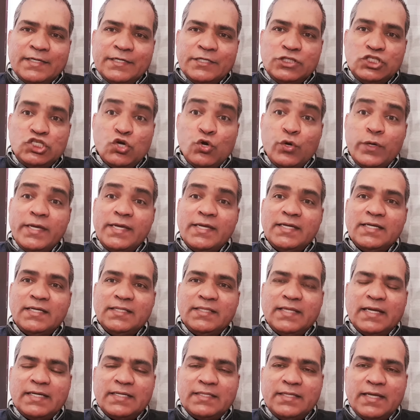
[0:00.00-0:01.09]
showing
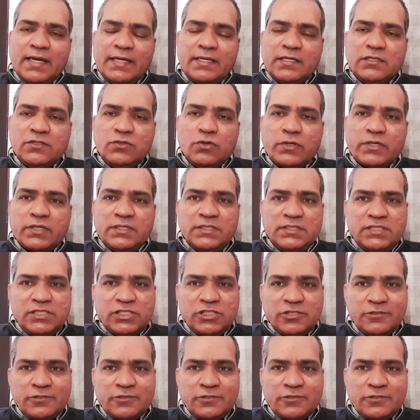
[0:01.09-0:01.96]
that they are ignorant?